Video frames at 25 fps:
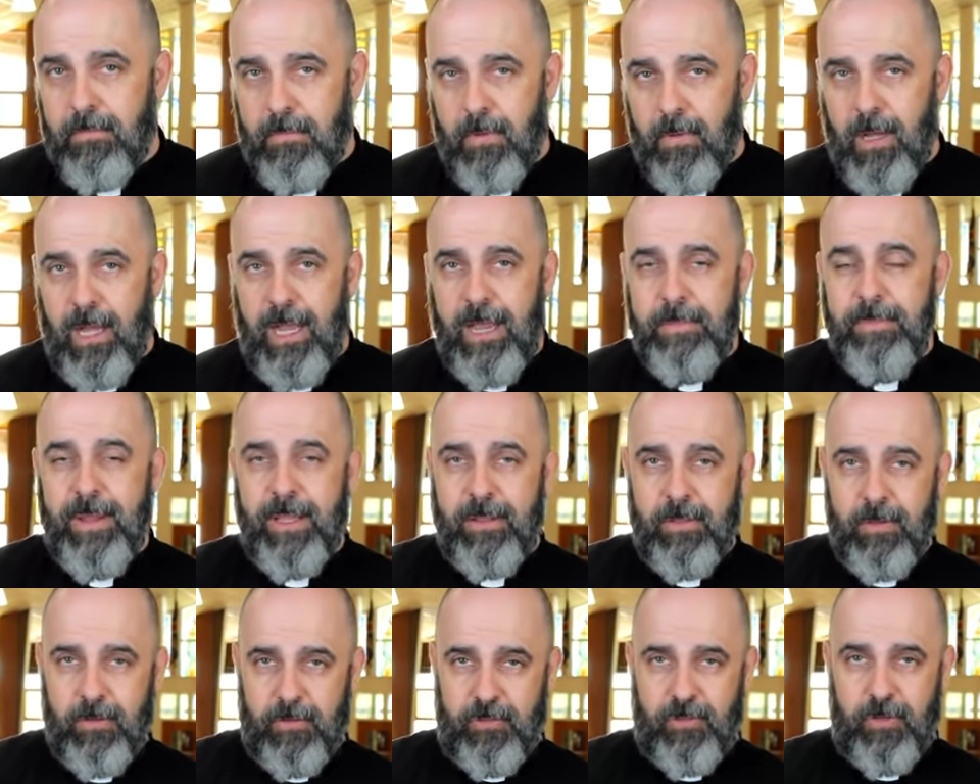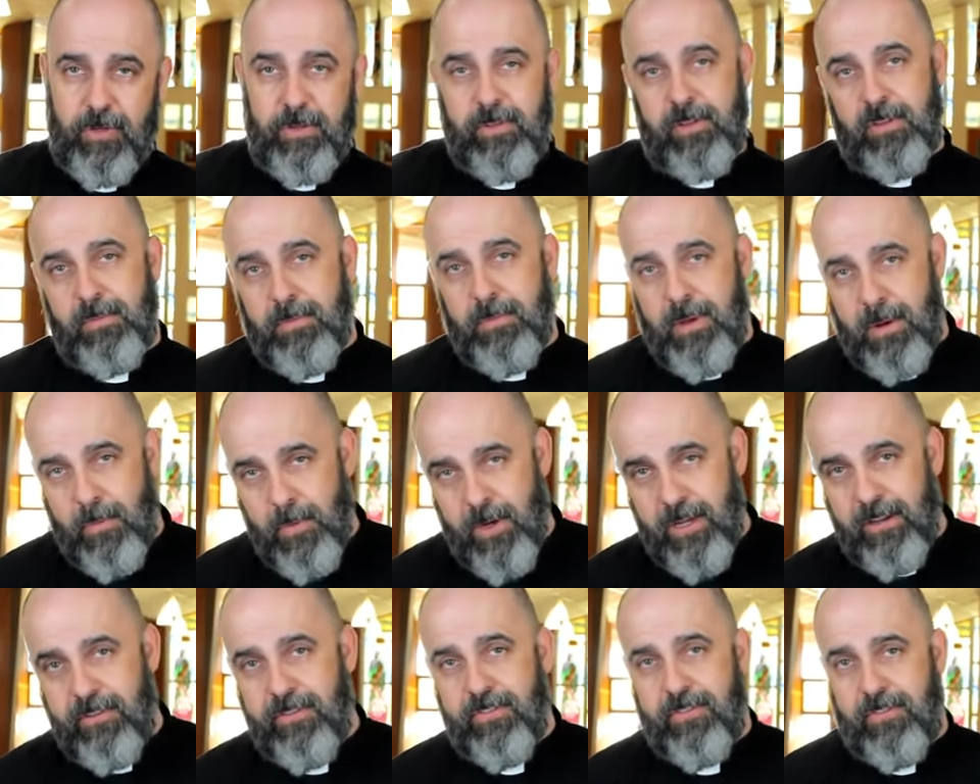I made those choices. My
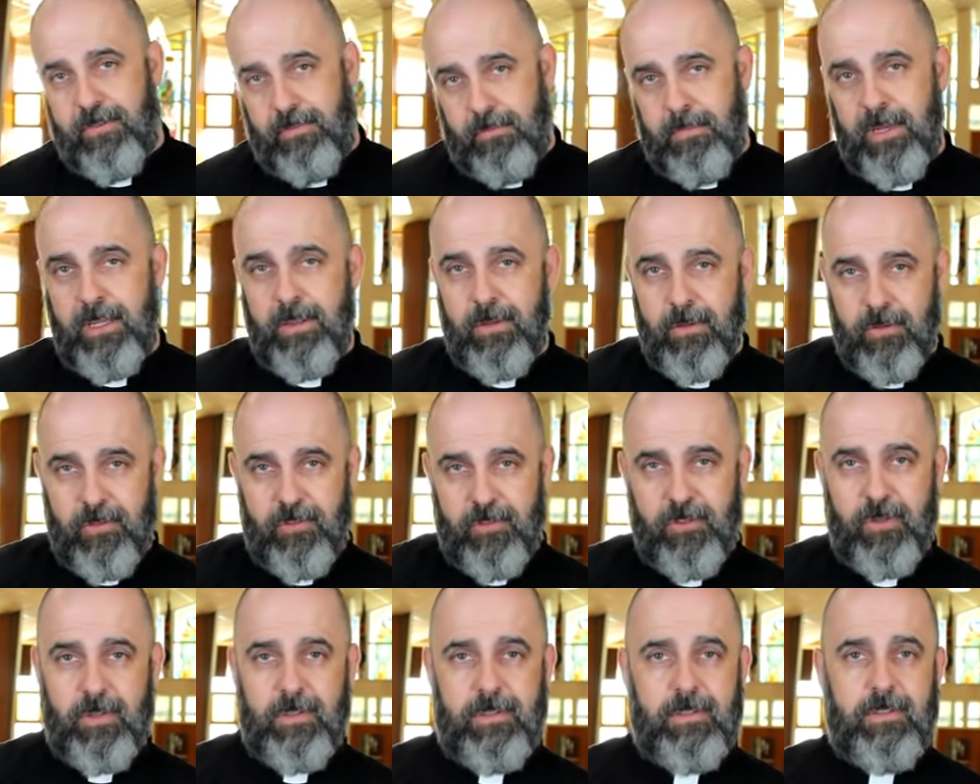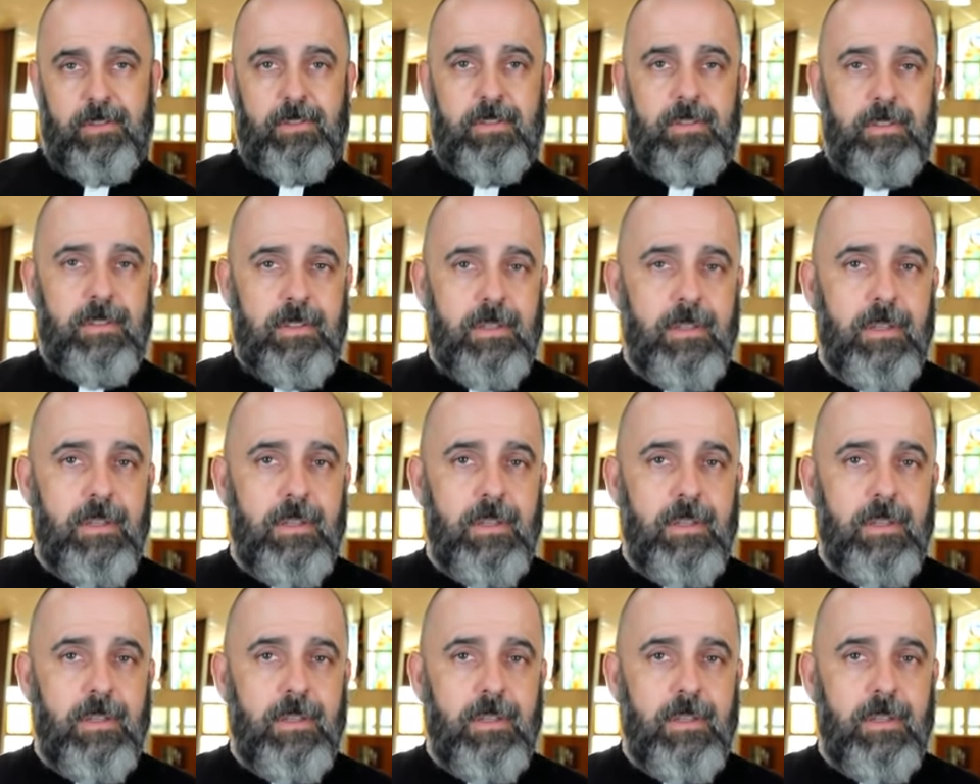wife made those choices.